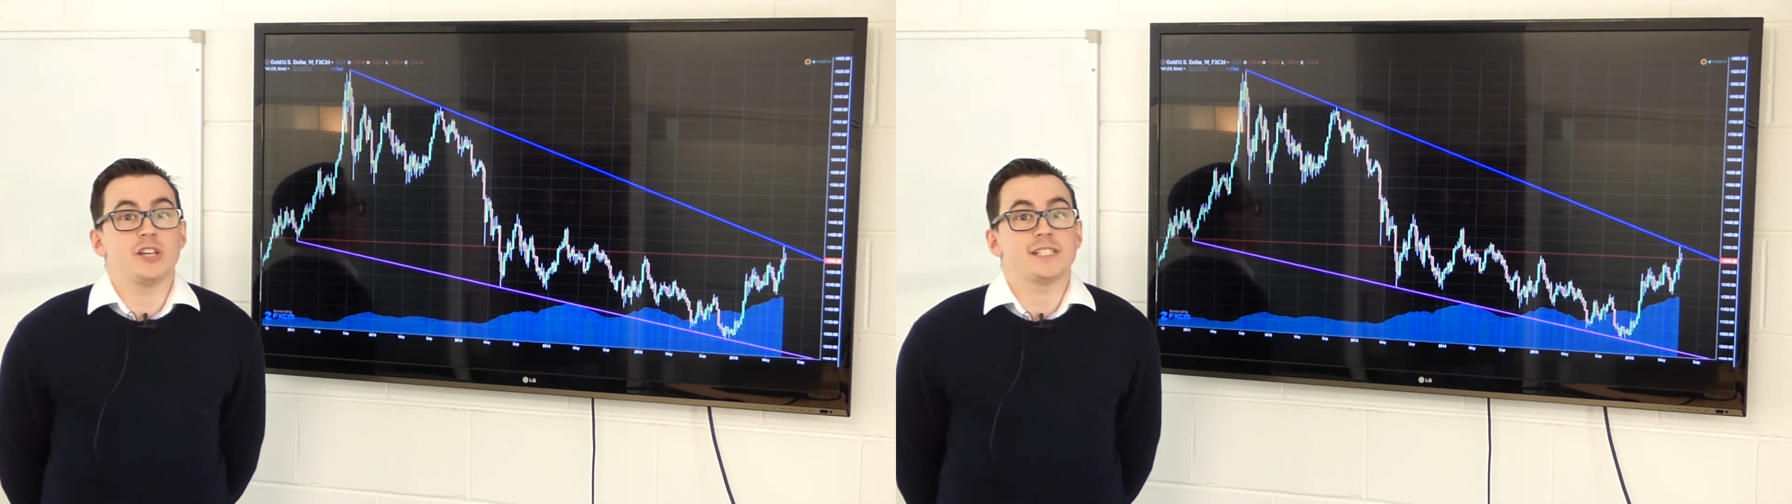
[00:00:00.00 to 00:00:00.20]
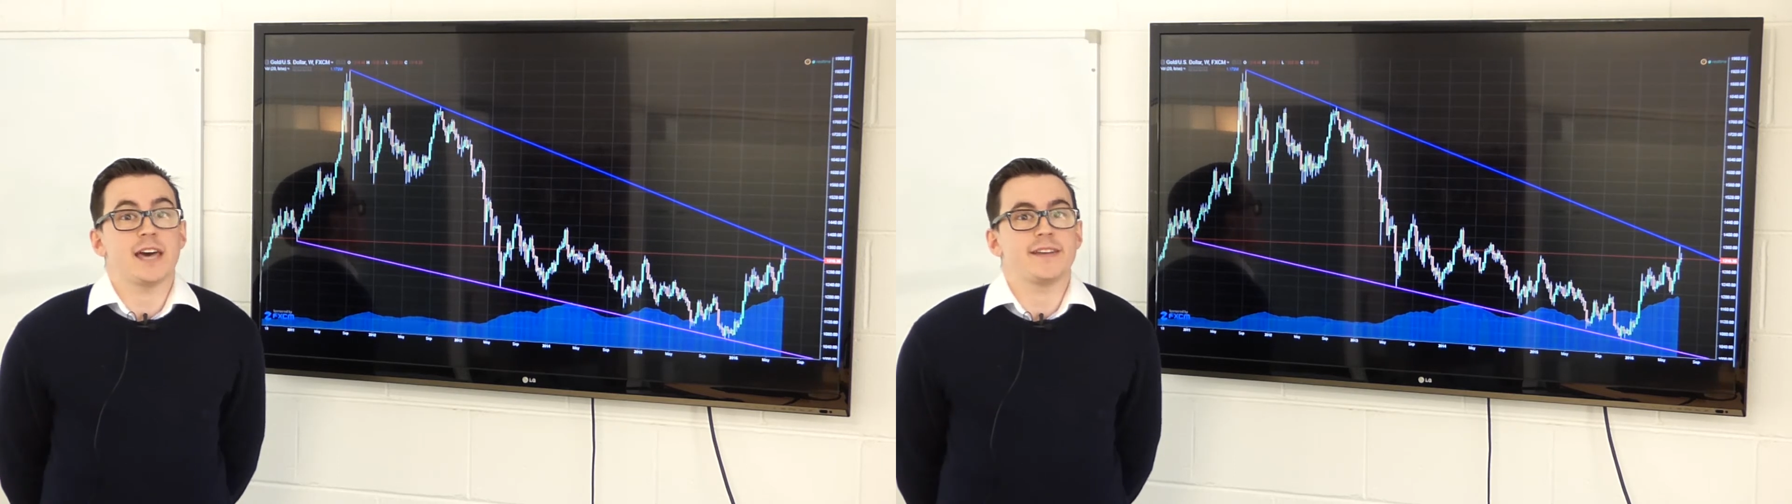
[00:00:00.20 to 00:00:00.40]

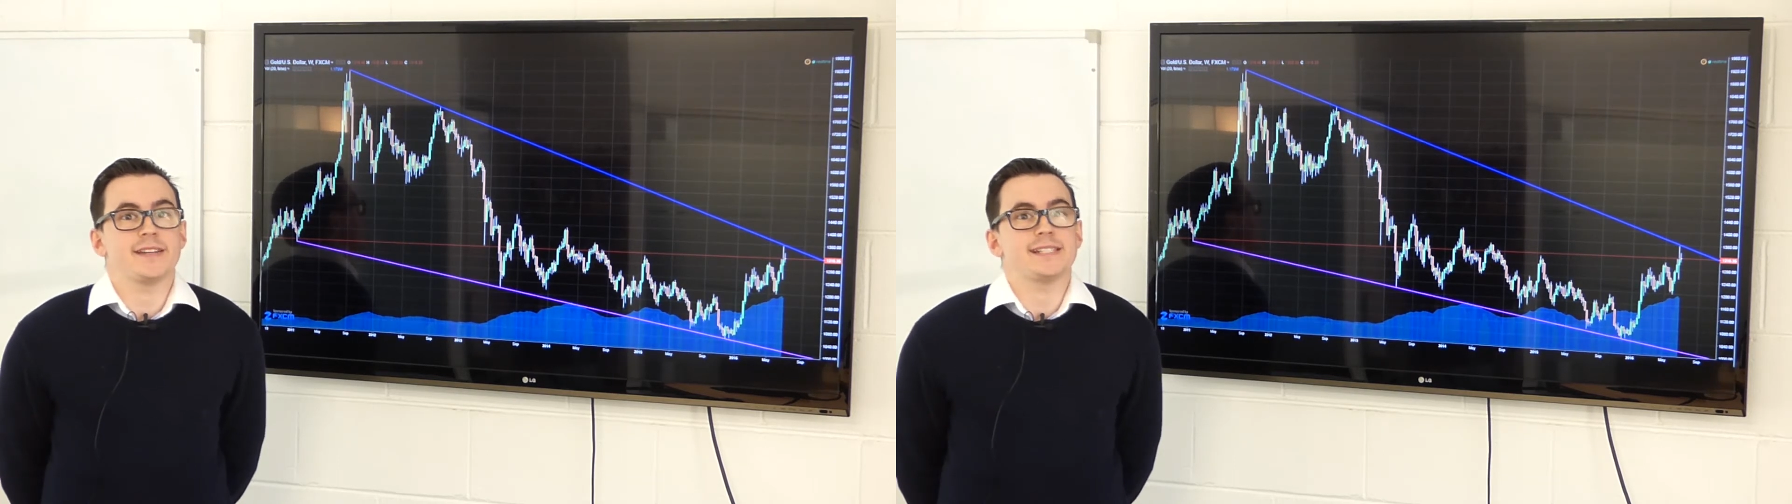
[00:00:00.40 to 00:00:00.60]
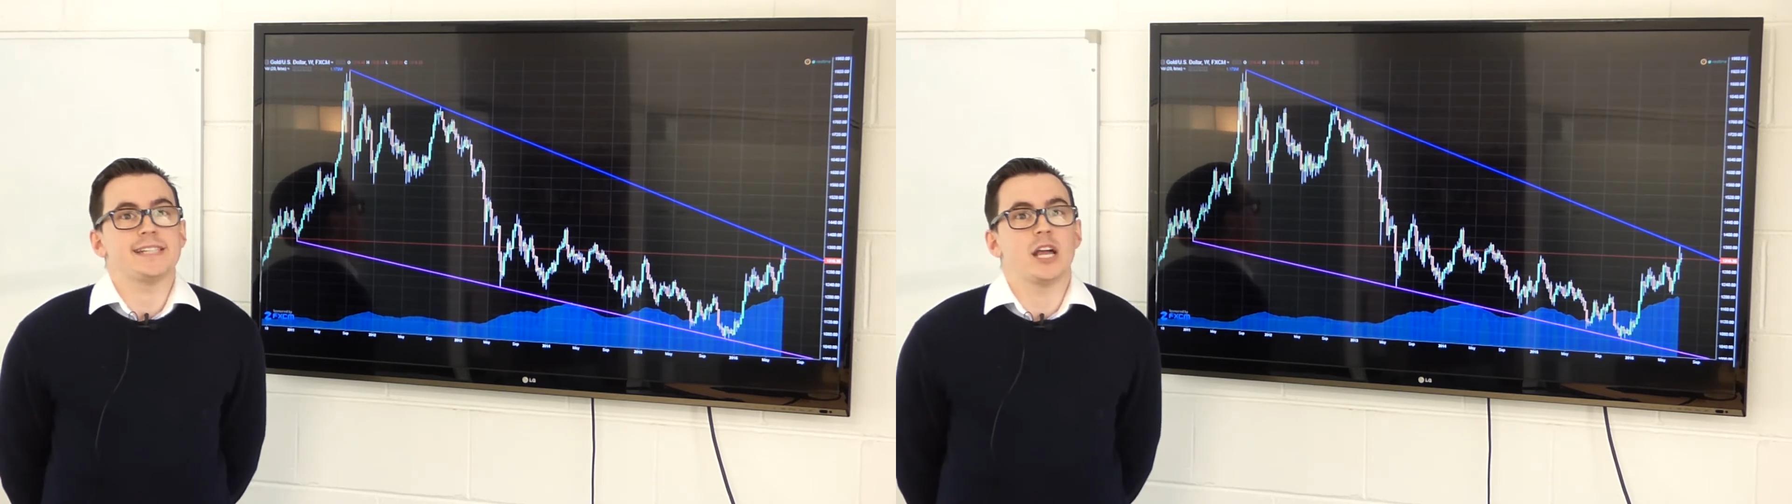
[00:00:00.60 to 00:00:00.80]
starting
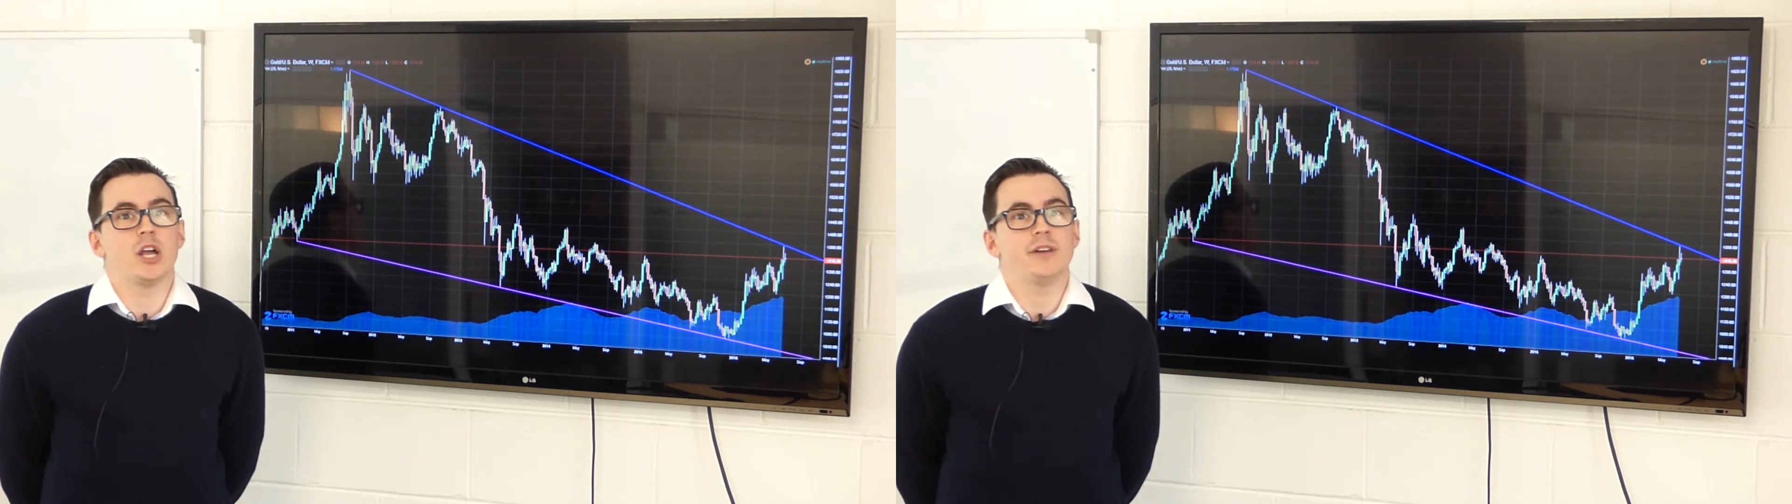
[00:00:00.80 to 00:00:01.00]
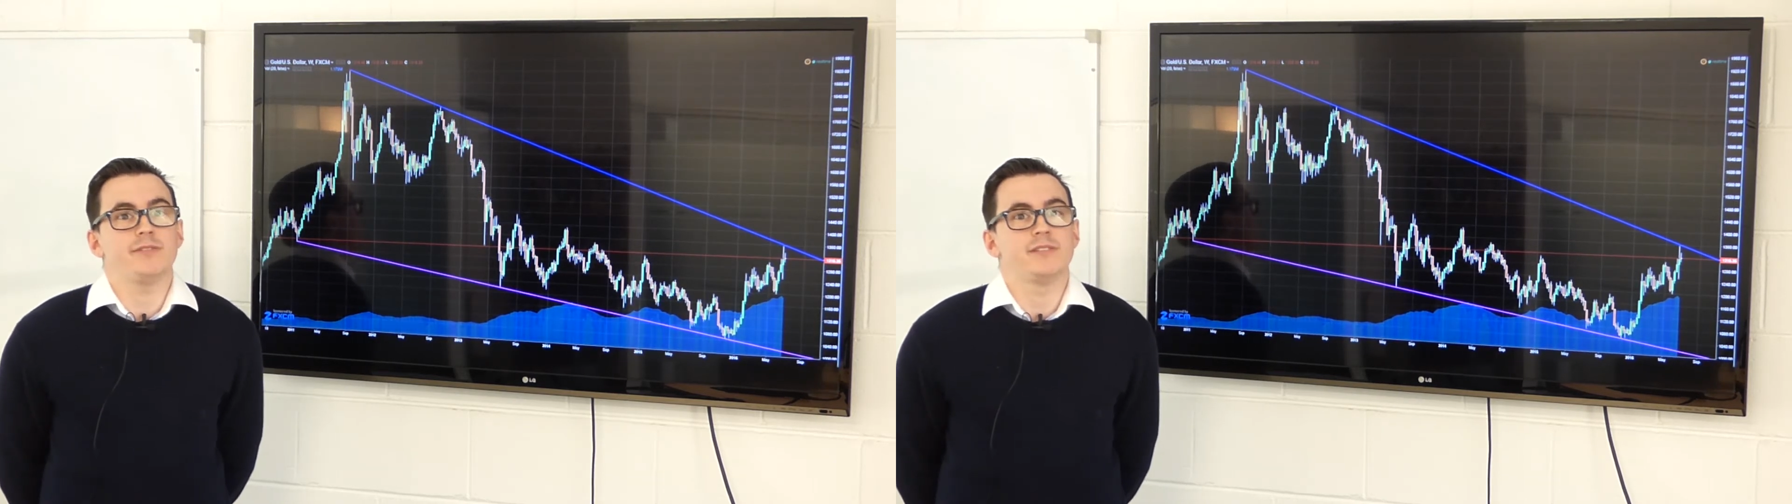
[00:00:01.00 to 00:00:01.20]
to
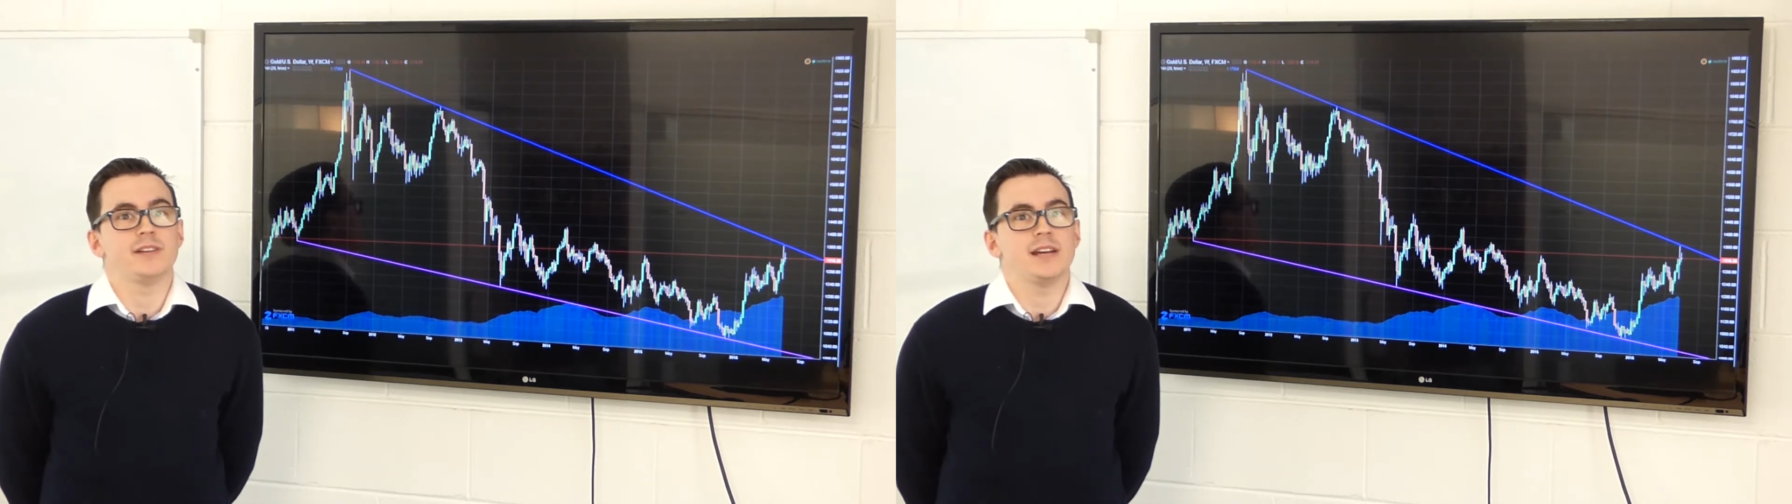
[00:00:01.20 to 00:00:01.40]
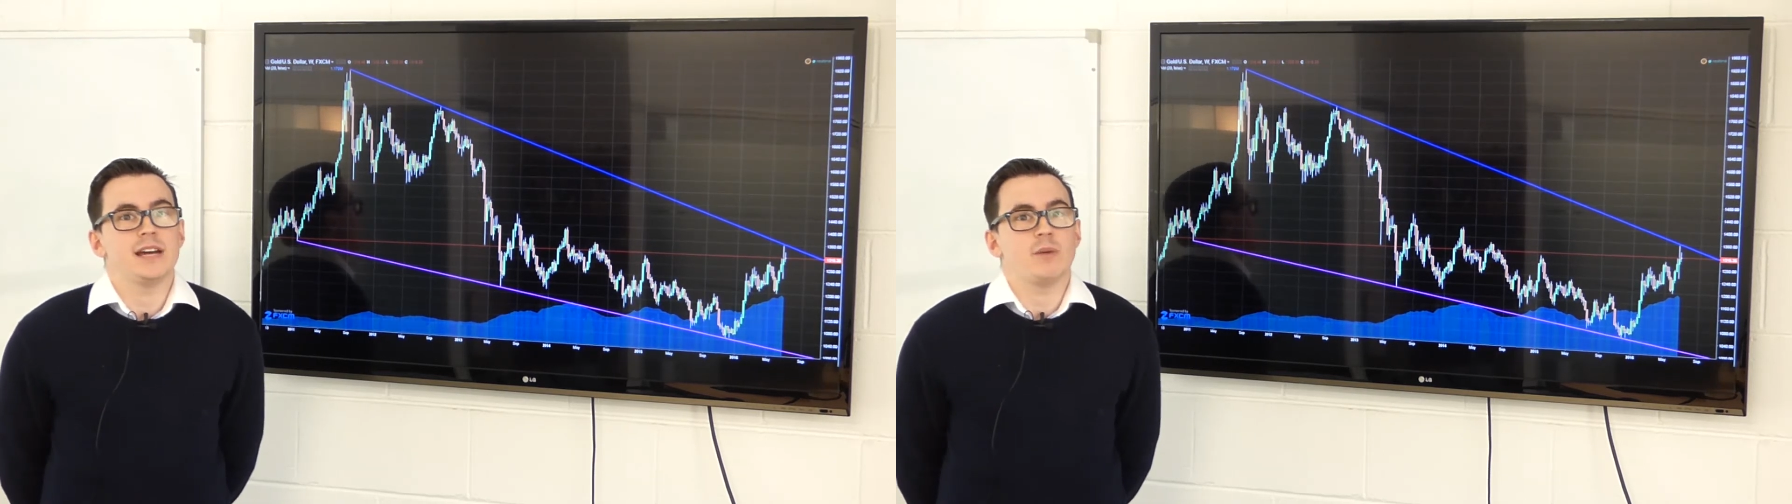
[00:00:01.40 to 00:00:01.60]
sell off.